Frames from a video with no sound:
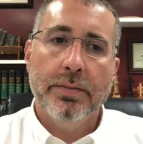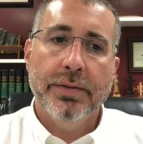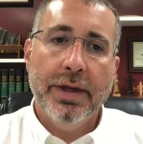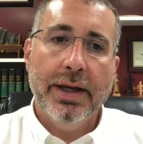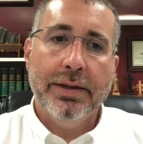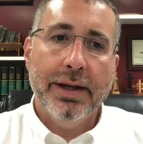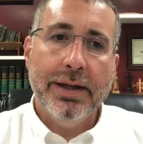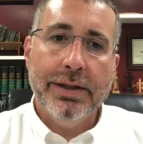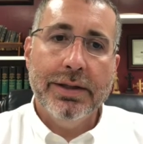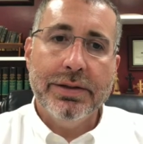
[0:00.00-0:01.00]
That
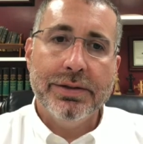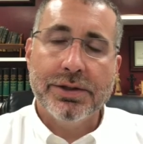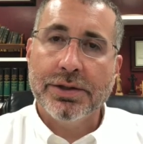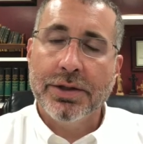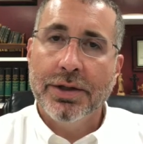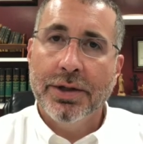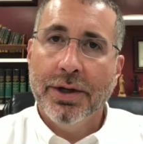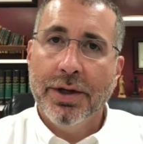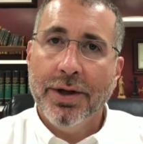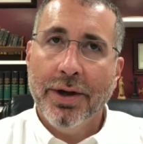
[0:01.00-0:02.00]
is
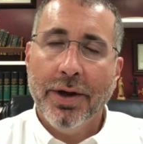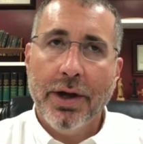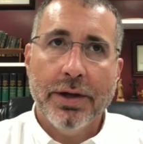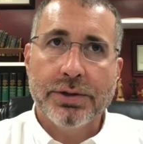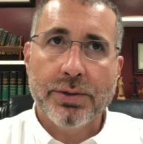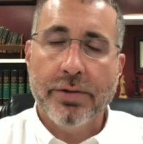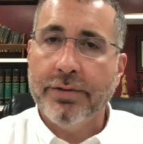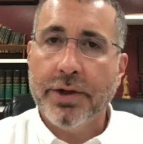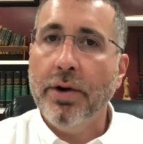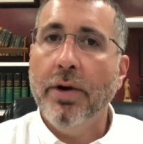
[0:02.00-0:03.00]
a sort of
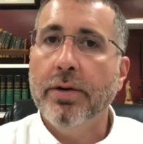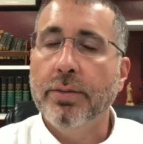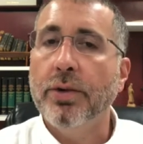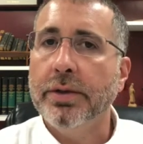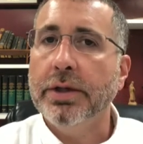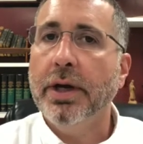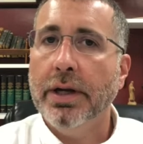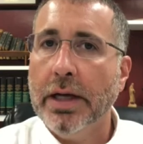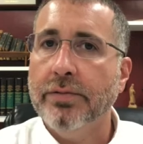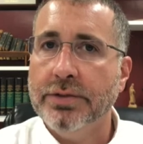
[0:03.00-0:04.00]
a cardboard
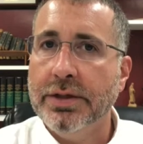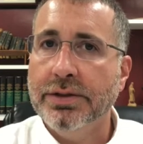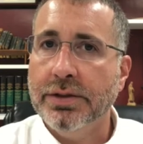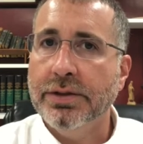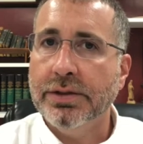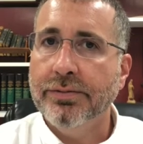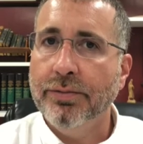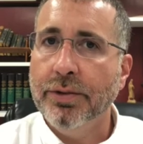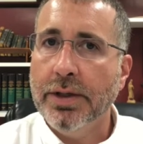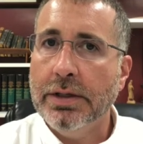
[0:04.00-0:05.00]
cutout of Jesus. If
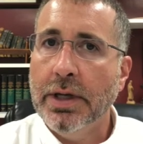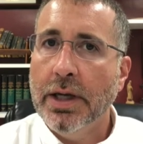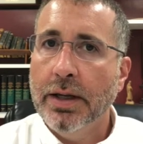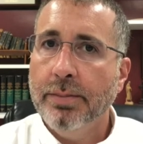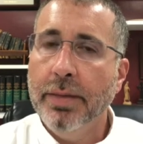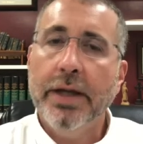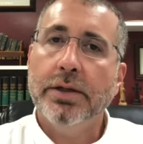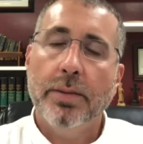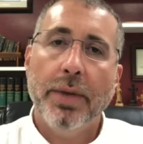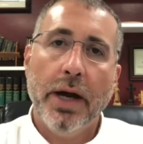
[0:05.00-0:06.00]
we make
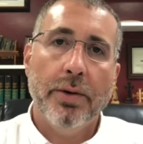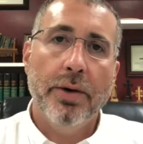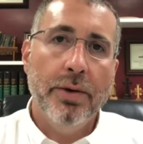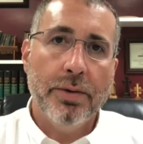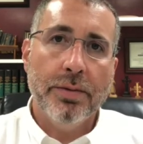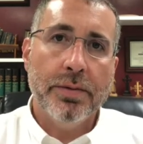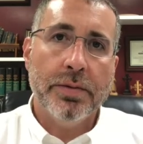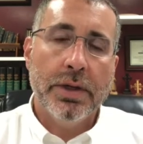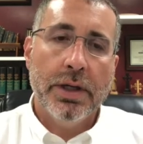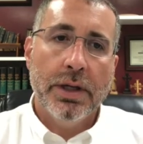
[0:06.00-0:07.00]
up our own,
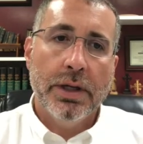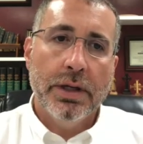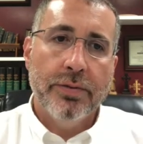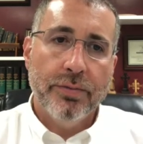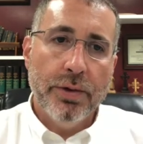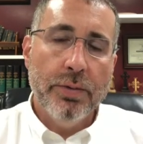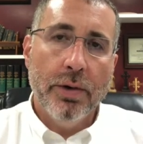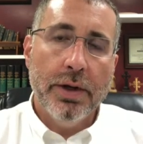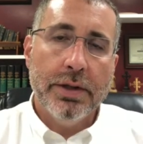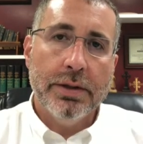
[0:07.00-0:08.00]
if we
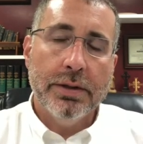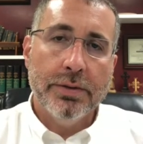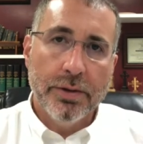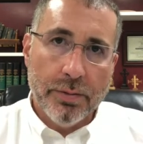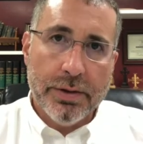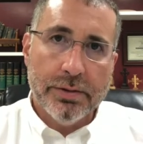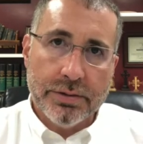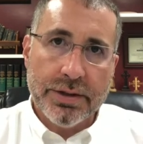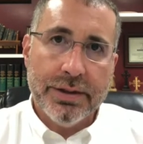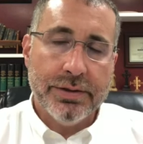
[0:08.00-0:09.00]
want the real
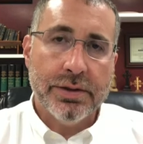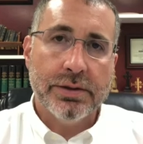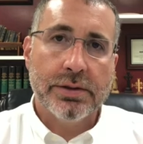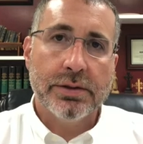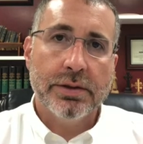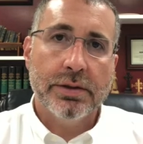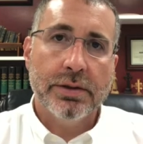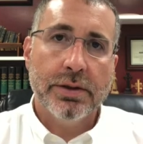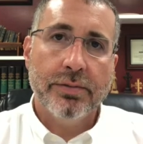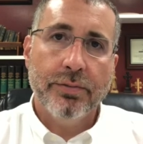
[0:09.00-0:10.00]
Jesus,
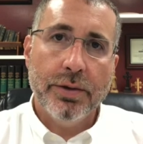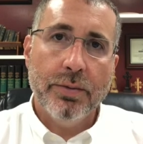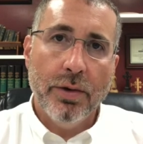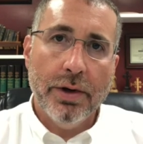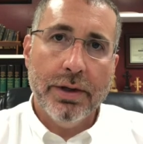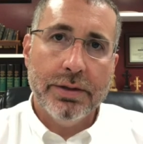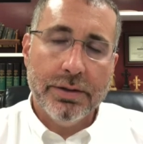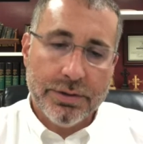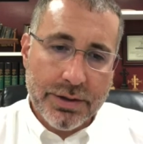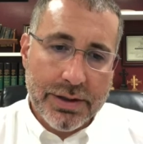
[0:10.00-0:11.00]
if we want
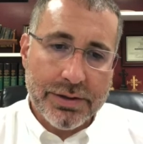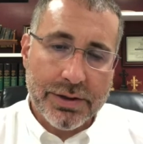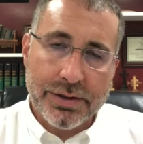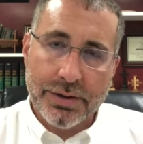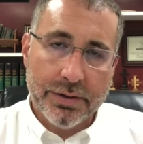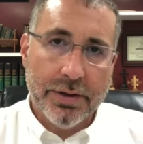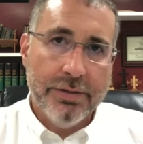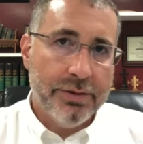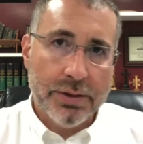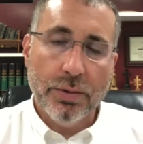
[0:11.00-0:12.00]
Jesus, the
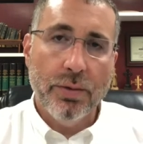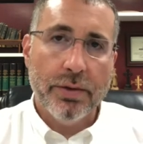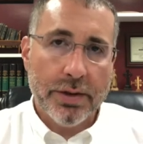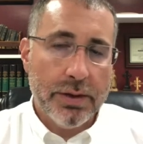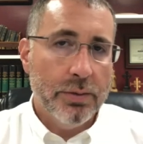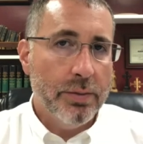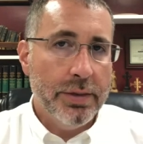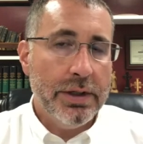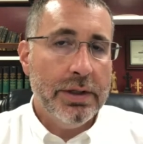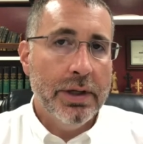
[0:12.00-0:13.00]
living Lord, it will
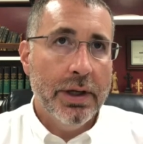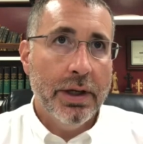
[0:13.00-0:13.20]
be